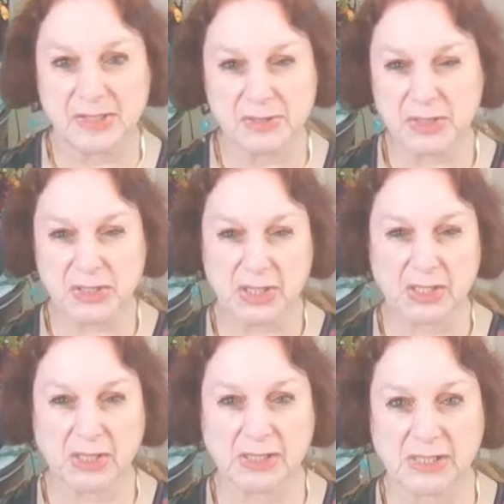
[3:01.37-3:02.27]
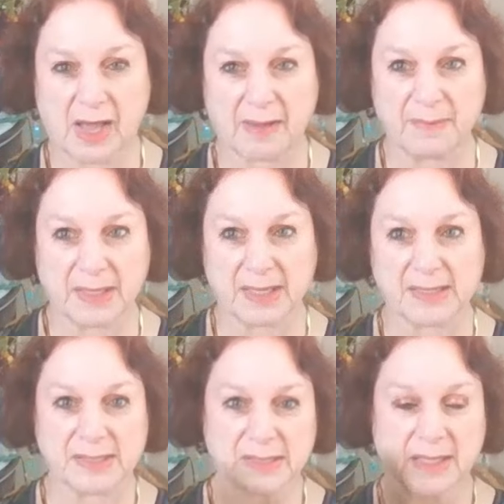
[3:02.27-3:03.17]
Eastern is a good time,
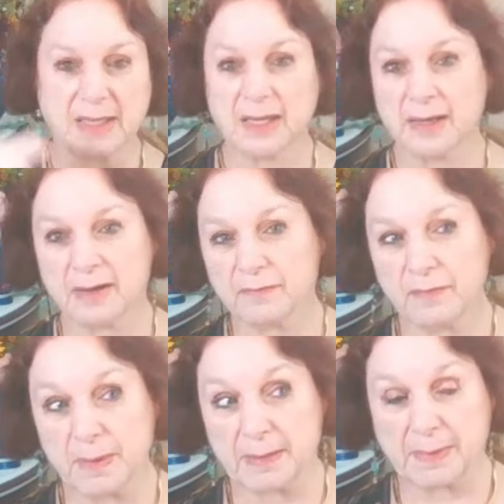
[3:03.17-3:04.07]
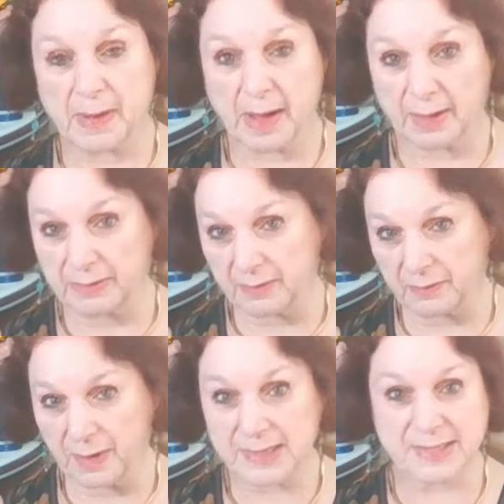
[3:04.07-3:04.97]
because for people on the
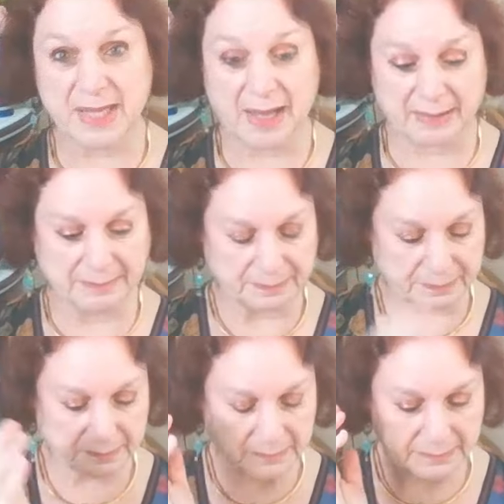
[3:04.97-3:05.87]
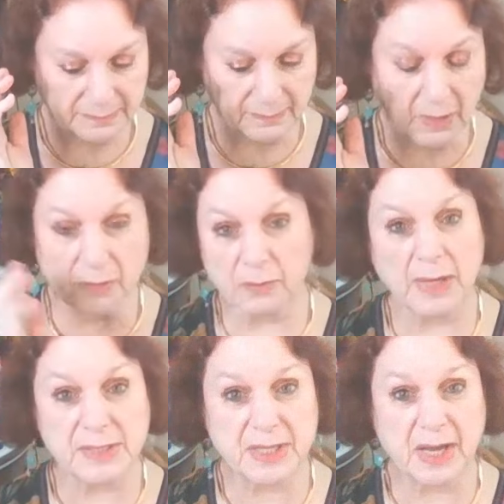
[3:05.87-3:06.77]
west side, the
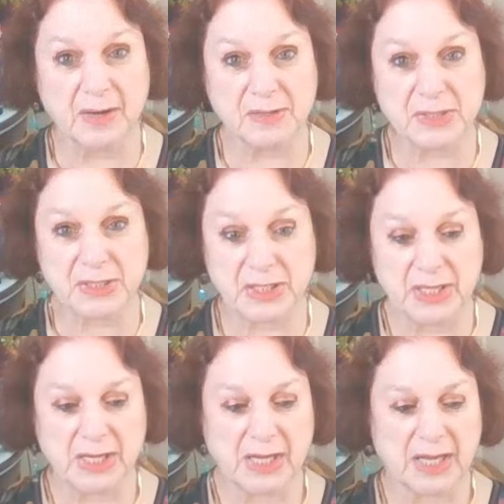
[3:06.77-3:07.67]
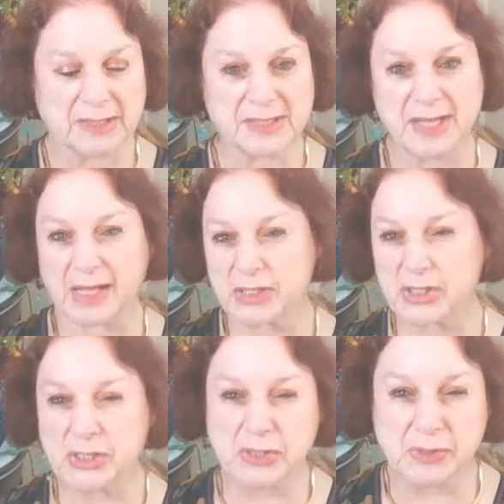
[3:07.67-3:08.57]
west coast, it's not
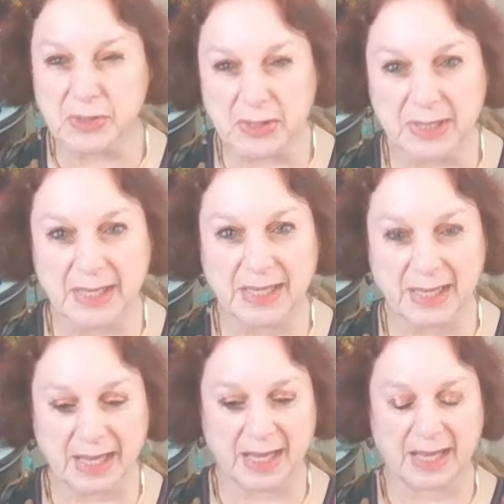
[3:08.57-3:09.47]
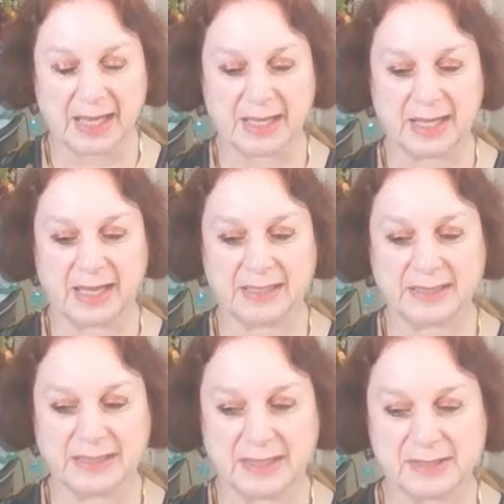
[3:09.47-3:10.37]
too early,
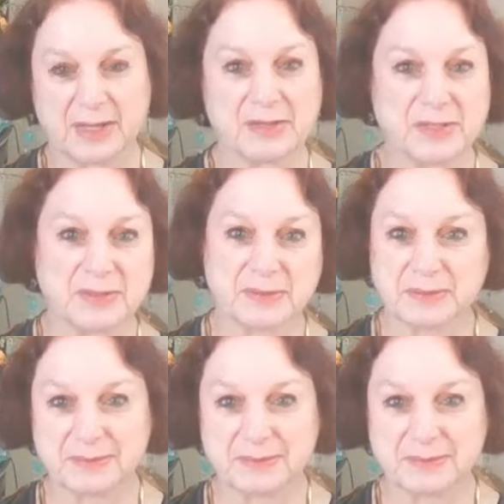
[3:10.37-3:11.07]
and it's also